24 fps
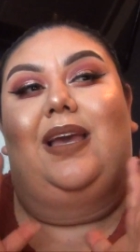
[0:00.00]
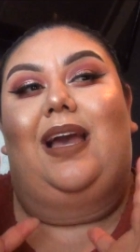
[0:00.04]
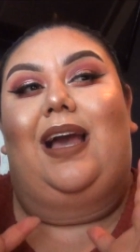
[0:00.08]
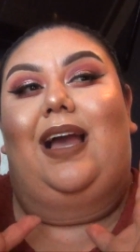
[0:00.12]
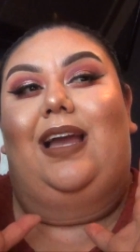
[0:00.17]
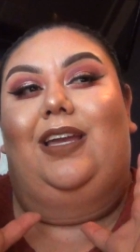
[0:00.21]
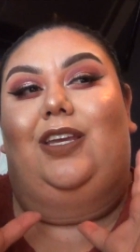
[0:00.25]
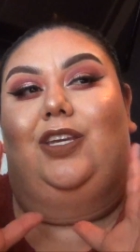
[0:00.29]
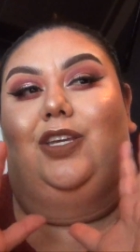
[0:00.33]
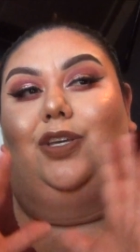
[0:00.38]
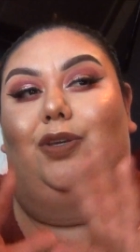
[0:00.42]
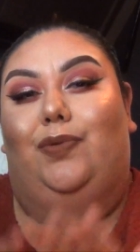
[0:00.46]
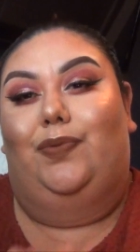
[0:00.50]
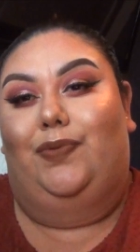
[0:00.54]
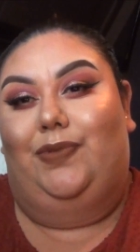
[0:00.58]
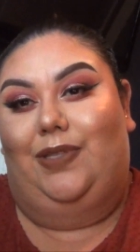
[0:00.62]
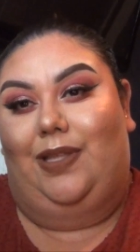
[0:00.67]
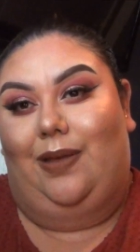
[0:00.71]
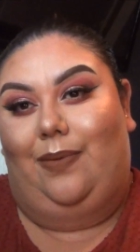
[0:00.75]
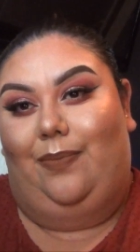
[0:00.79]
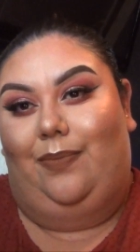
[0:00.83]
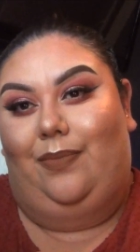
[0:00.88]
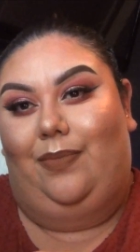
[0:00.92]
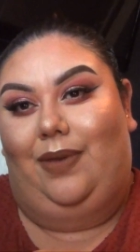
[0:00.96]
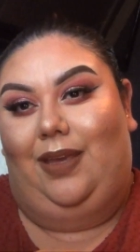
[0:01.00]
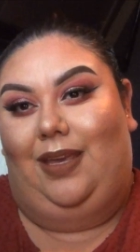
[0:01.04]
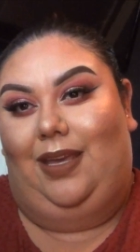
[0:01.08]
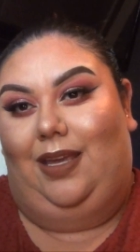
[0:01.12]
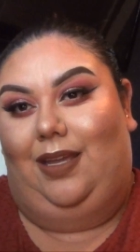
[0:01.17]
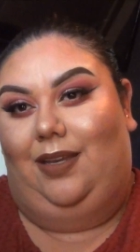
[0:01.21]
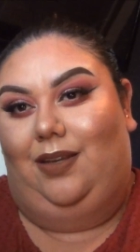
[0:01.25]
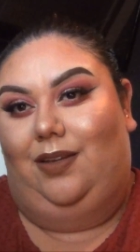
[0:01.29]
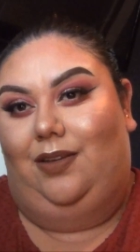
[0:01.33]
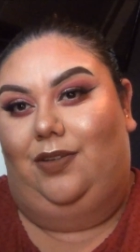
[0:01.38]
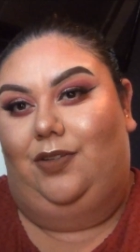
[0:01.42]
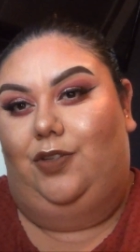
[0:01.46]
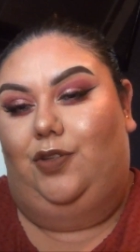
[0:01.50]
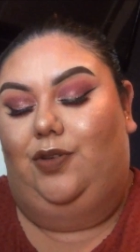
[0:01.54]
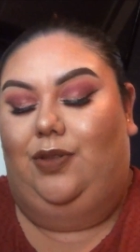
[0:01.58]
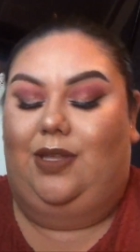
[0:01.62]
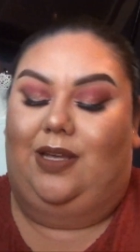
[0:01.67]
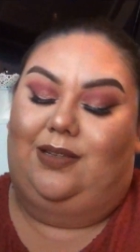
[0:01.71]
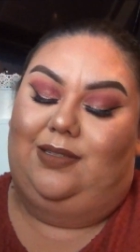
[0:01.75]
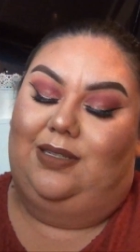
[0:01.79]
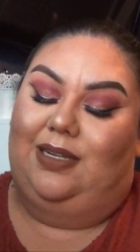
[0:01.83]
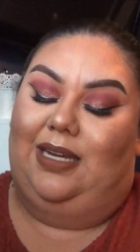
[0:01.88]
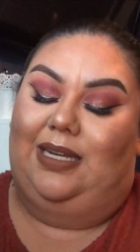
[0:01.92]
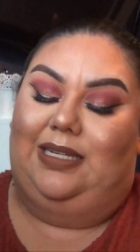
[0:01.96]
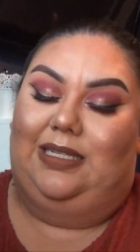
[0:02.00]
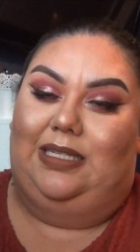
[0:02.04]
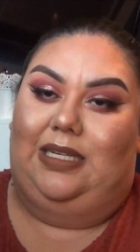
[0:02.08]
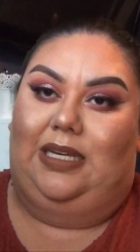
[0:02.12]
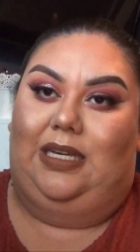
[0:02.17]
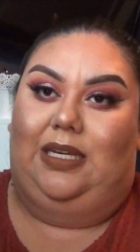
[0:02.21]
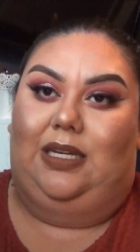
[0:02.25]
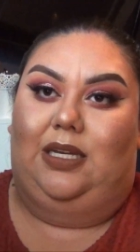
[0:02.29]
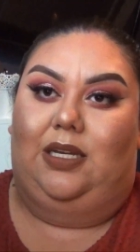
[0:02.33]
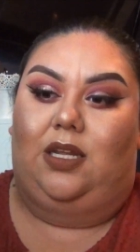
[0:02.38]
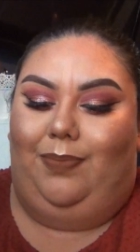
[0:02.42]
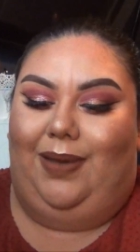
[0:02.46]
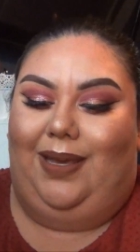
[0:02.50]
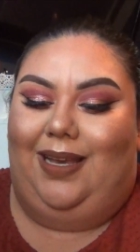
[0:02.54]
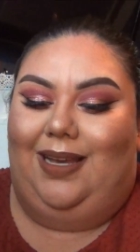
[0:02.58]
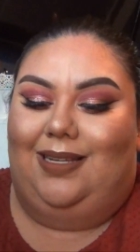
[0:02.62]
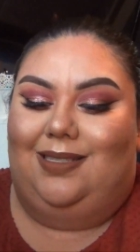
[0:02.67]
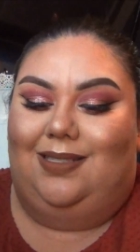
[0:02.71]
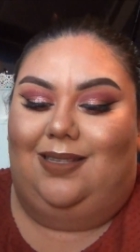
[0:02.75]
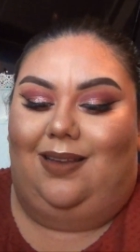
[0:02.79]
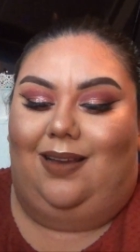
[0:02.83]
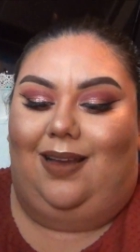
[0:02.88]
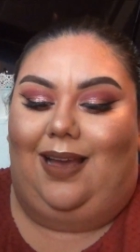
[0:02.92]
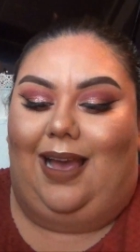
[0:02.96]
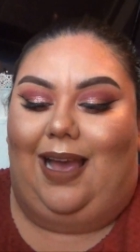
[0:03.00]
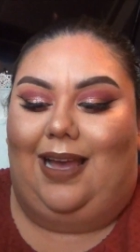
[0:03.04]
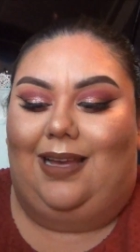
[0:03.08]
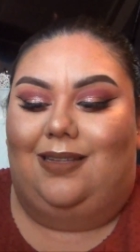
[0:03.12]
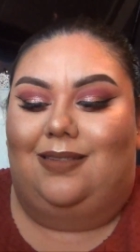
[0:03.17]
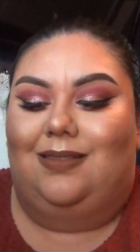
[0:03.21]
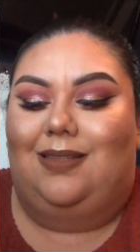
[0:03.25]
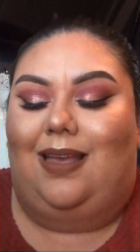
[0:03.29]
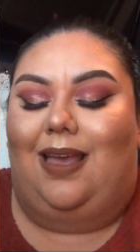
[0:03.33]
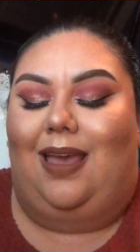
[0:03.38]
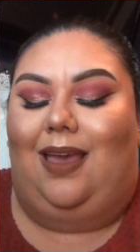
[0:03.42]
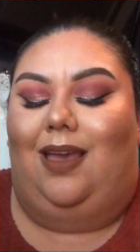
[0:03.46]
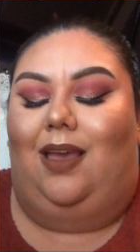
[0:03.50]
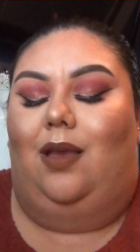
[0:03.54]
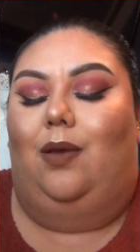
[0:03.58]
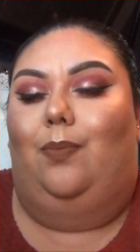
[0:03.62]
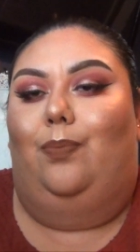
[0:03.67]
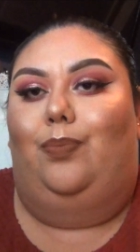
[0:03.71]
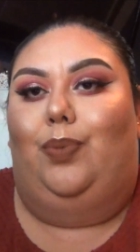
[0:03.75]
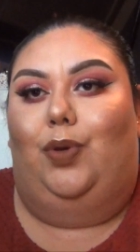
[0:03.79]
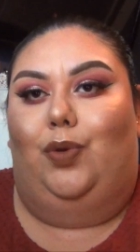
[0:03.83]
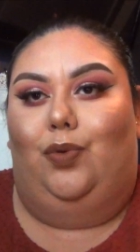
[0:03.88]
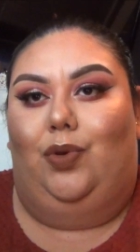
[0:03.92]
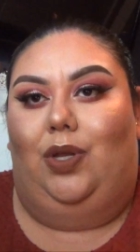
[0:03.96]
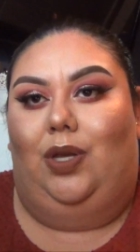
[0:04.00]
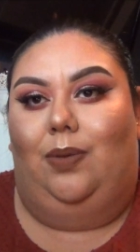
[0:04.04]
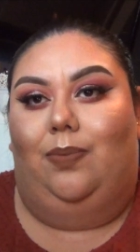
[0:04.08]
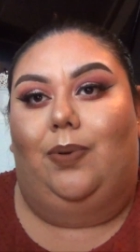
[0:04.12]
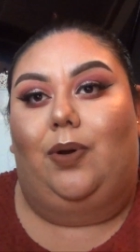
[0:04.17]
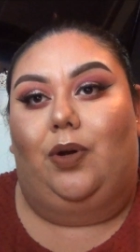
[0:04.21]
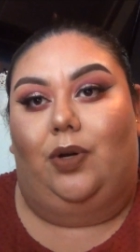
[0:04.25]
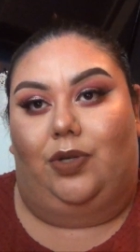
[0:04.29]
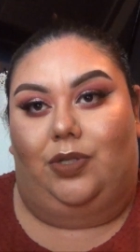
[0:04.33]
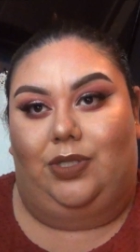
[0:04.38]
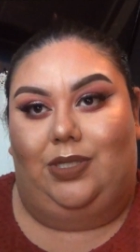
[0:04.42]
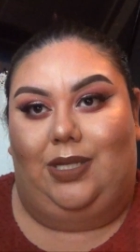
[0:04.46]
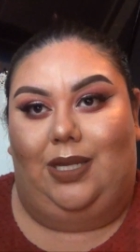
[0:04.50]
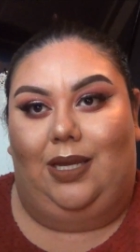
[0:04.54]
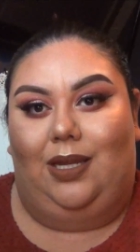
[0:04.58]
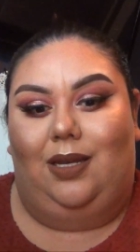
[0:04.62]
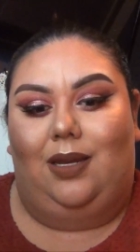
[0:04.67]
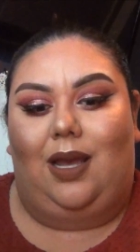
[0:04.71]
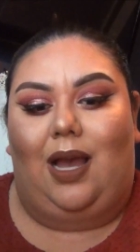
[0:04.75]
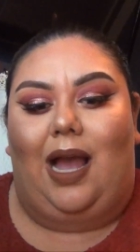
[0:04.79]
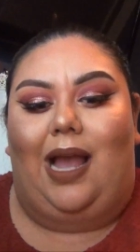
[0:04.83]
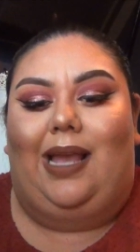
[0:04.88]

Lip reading: I used them in 2019 because as a beauty person,